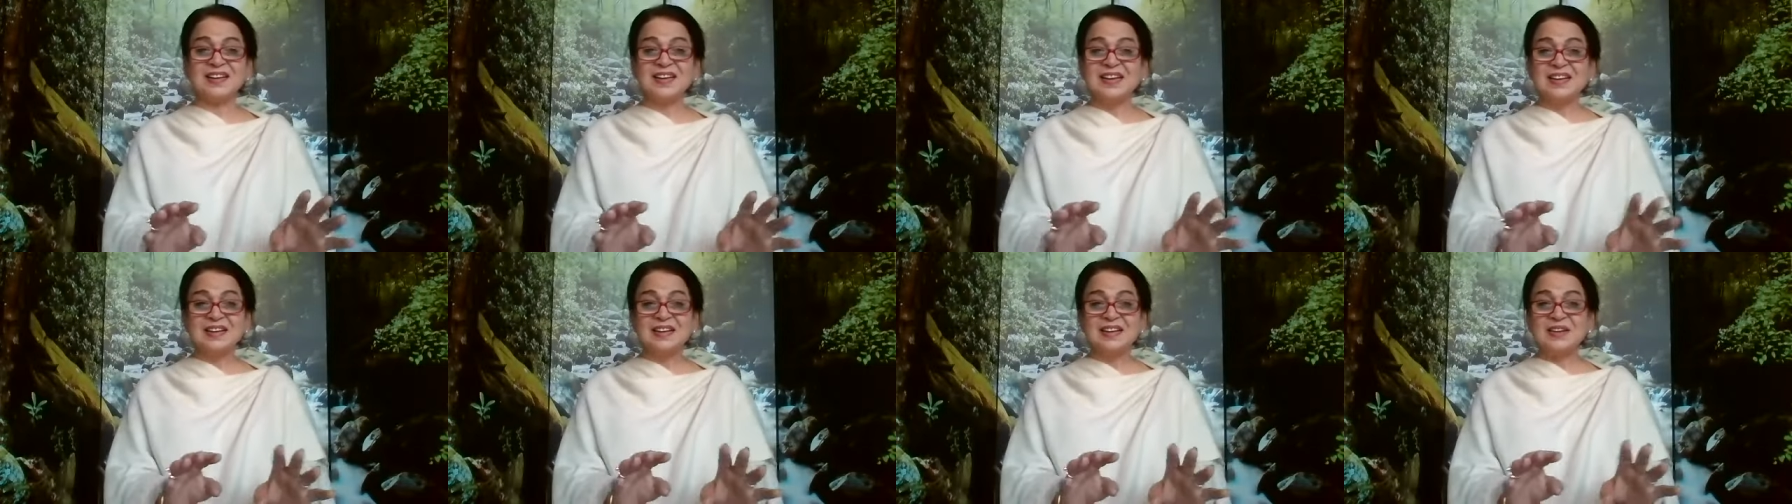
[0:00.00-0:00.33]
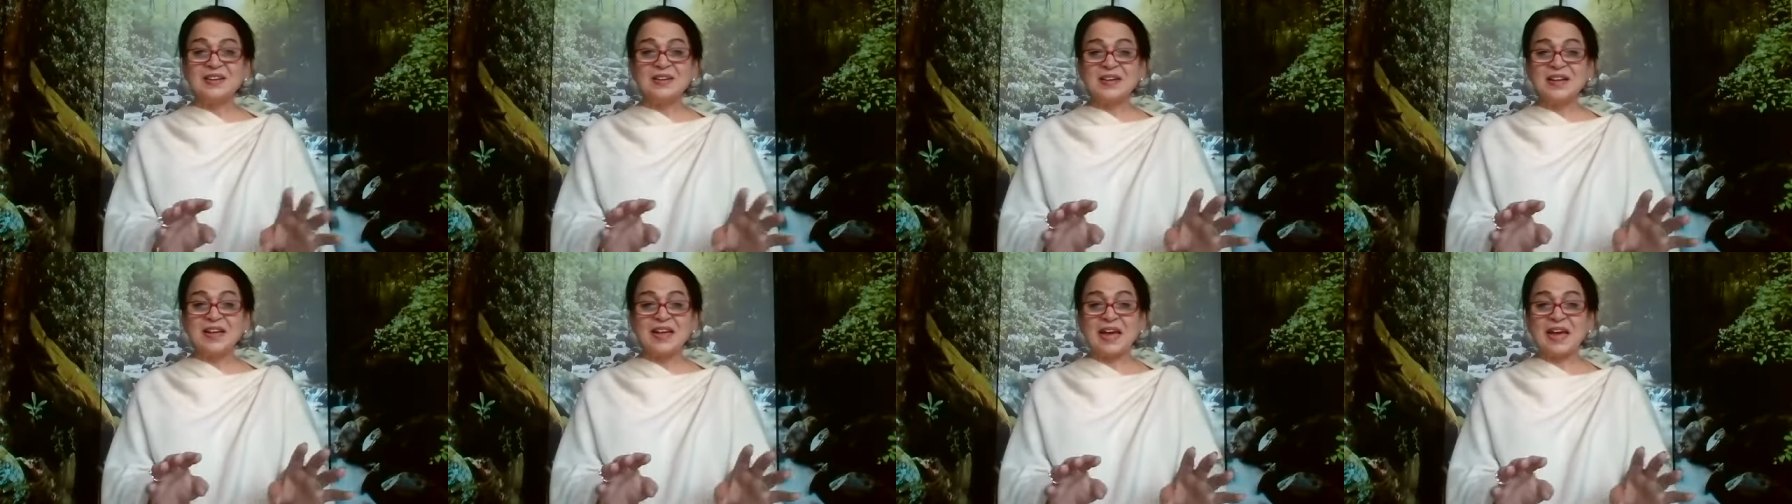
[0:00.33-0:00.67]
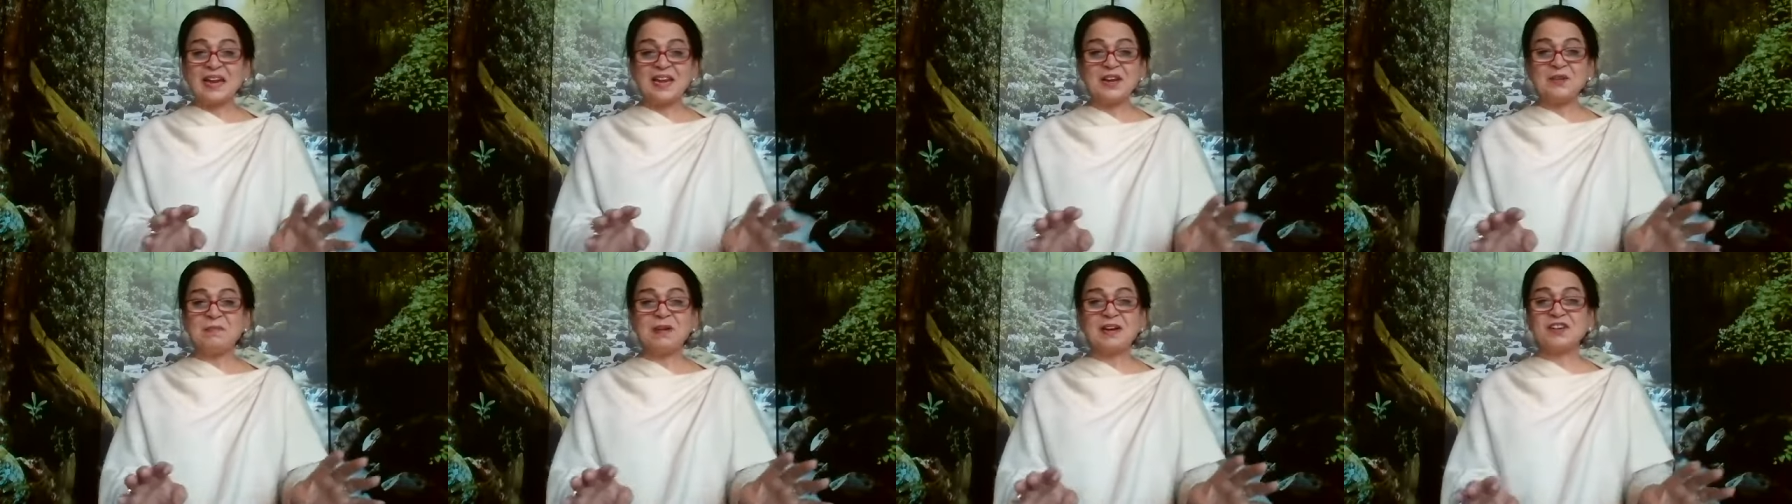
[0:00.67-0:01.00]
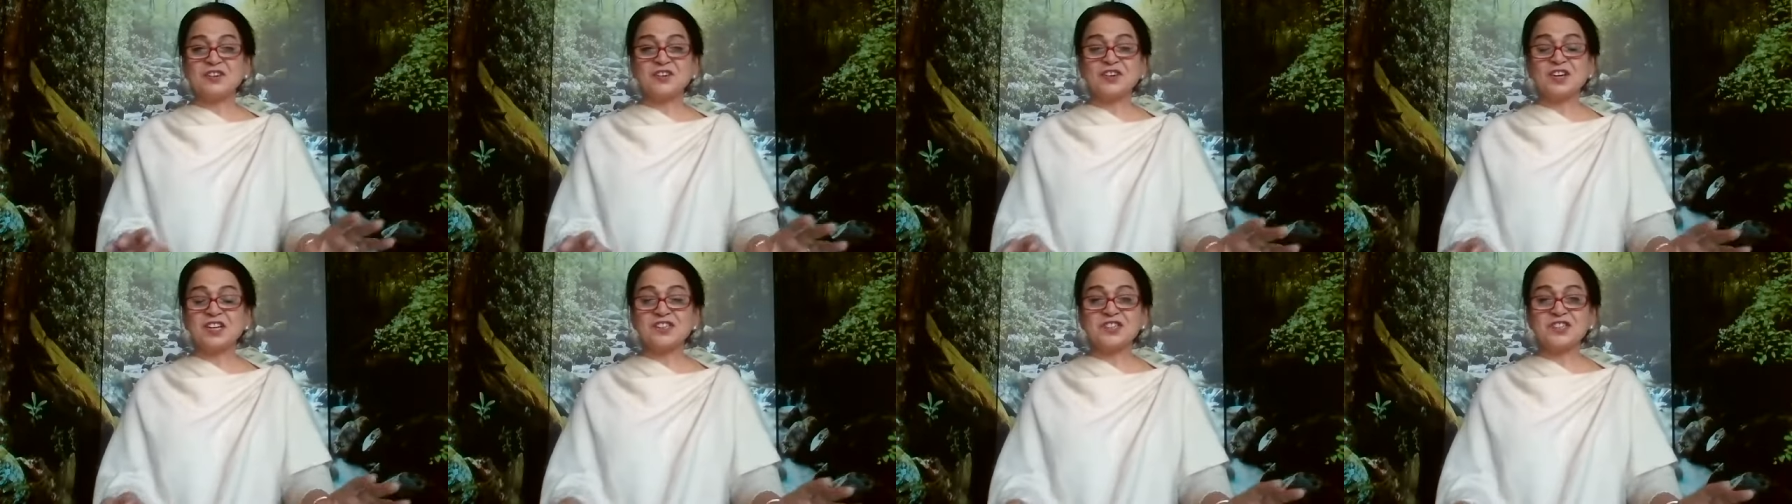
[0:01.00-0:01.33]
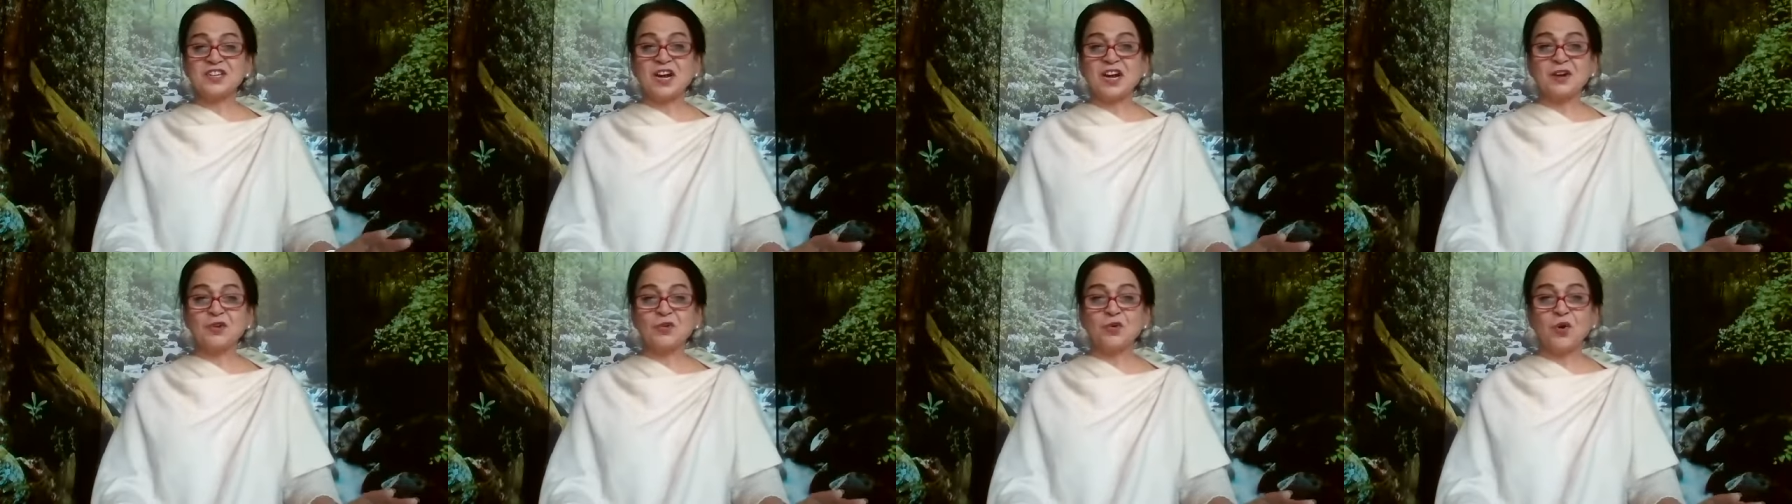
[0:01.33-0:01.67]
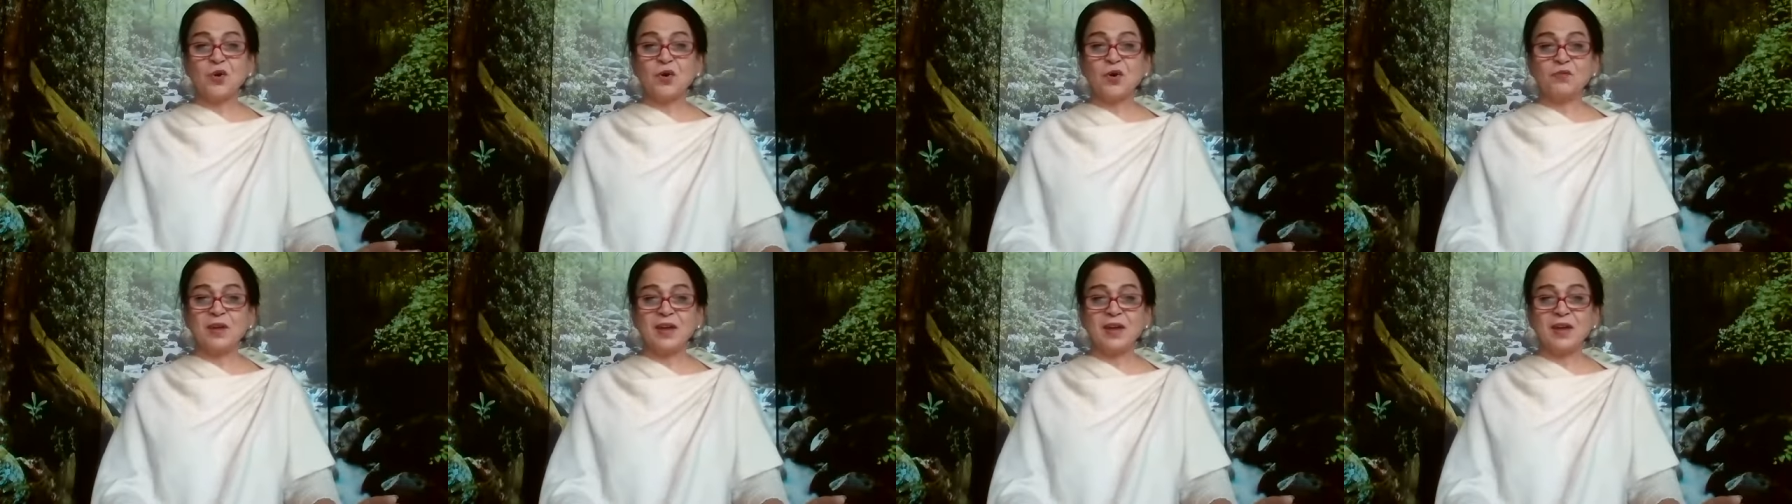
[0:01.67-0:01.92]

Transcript: element does not go